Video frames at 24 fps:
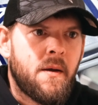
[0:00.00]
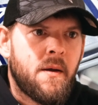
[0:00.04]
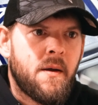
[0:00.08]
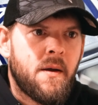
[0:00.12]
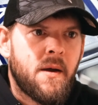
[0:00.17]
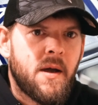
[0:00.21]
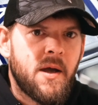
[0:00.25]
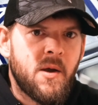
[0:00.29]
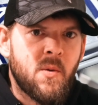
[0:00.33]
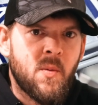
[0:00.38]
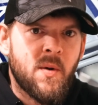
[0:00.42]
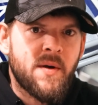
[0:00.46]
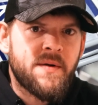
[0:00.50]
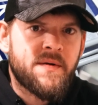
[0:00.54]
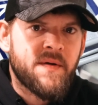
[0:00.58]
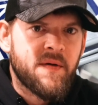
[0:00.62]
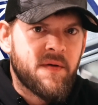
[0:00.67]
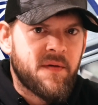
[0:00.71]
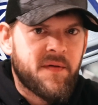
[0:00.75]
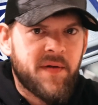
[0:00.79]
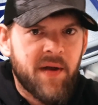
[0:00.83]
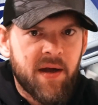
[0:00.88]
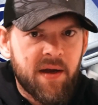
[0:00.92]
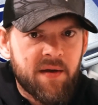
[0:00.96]
He went to the
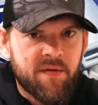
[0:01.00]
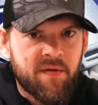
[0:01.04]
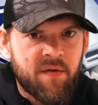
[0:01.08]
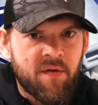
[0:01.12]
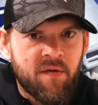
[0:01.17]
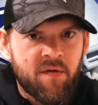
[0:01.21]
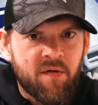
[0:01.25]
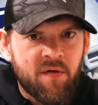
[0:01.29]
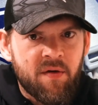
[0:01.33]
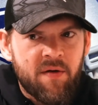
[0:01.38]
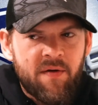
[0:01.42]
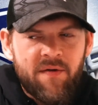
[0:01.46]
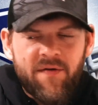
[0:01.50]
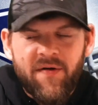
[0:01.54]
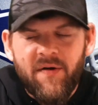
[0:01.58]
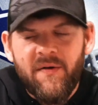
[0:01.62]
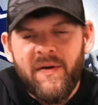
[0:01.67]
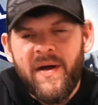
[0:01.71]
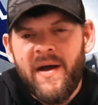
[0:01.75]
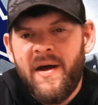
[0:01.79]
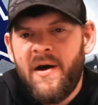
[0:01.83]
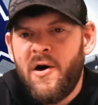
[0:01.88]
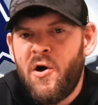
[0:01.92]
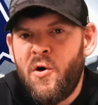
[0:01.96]
Texans. So
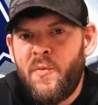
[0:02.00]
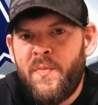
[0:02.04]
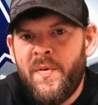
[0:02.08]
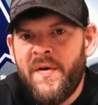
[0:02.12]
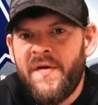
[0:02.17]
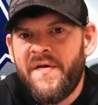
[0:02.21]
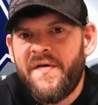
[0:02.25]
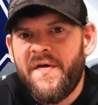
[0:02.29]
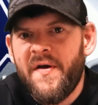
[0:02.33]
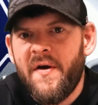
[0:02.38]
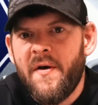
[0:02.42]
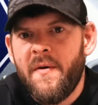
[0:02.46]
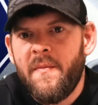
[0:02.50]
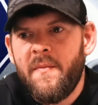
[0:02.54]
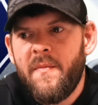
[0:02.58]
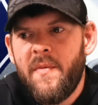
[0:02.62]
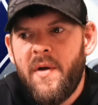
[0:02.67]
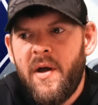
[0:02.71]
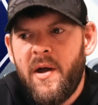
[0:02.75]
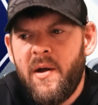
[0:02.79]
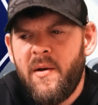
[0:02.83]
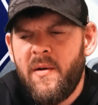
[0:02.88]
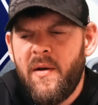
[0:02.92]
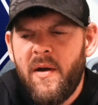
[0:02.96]
that opens up,
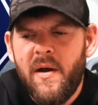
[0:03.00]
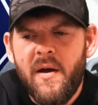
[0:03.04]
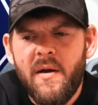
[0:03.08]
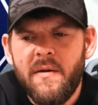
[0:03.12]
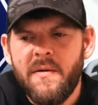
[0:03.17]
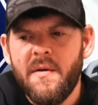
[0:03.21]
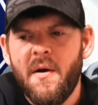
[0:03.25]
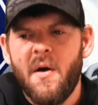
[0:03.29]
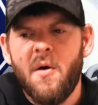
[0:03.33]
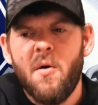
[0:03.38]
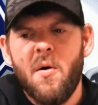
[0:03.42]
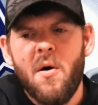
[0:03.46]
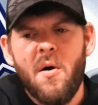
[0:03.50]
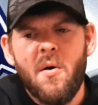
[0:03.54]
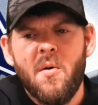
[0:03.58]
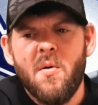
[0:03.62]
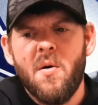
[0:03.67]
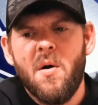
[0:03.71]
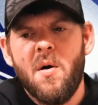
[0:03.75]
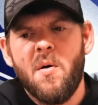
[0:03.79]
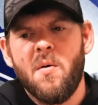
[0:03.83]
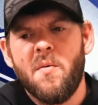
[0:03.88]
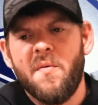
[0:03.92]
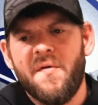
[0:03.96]

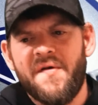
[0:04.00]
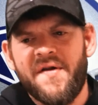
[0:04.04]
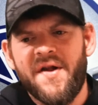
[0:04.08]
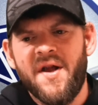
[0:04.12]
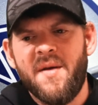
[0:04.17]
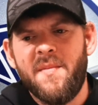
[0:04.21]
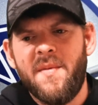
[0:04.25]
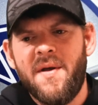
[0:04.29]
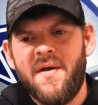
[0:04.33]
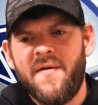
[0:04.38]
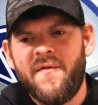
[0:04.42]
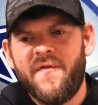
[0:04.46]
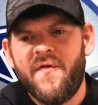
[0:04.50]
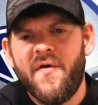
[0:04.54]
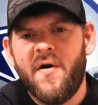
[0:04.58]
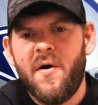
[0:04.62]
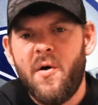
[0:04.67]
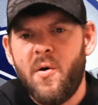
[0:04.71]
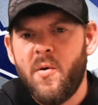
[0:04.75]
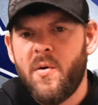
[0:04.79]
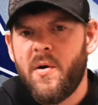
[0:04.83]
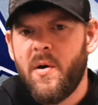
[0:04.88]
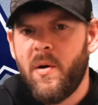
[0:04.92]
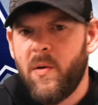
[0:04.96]
Semi
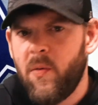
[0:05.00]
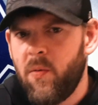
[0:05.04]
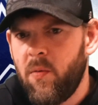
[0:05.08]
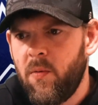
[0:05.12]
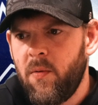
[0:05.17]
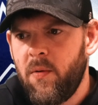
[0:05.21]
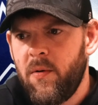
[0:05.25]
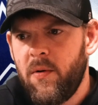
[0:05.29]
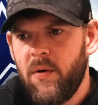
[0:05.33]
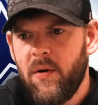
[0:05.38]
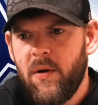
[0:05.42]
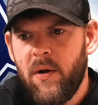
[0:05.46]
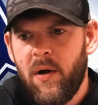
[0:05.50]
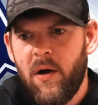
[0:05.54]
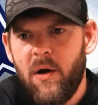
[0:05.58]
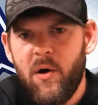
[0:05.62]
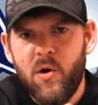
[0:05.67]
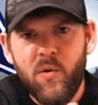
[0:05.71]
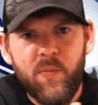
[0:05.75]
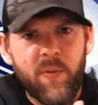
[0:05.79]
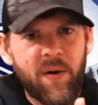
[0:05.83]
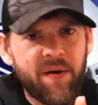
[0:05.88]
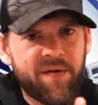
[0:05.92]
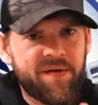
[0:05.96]
Fehoko. I
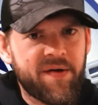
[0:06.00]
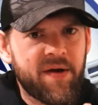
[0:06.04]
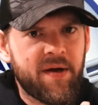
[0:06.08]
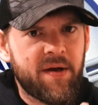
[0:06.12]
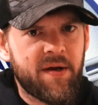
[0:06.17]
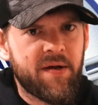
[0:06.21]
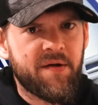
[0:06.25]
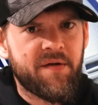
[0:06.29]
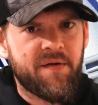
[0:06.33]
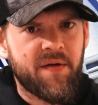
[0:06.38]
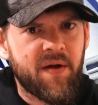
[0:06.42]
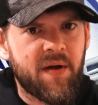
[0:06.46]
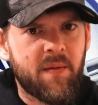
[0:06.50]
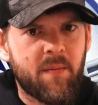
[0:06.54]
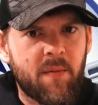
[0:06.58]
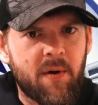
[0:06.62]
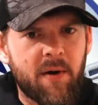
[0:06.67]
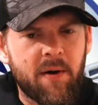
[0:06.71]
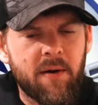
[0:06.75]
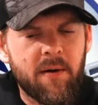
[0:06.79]
hope I said his name right.